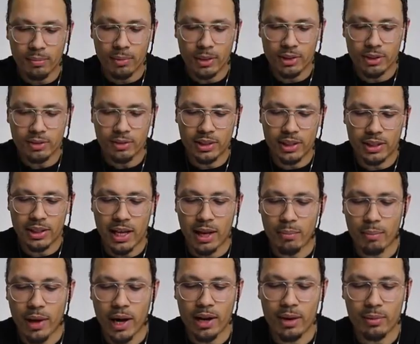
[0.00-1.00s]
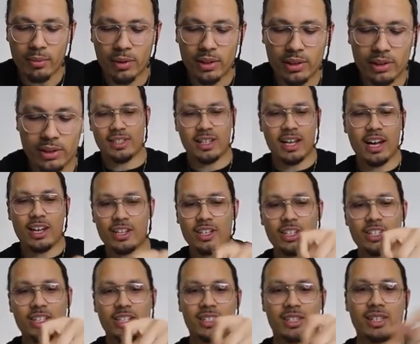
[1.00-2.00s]
Make sure we get that bottom one, because now you
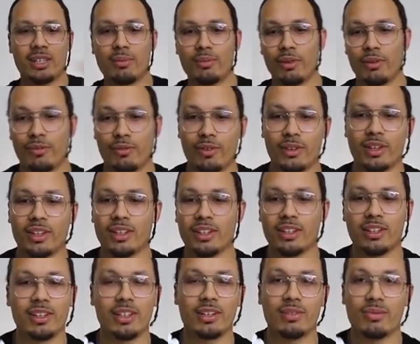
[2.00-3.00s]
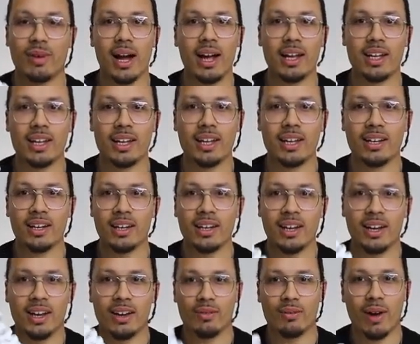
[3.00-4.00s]
can just slip your foot literally right in
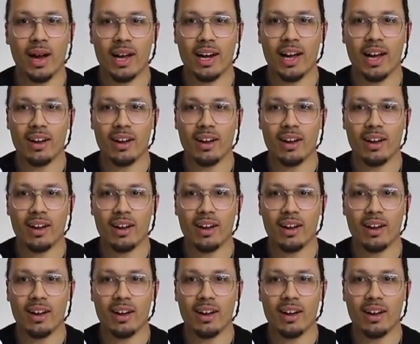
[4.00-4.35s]
and right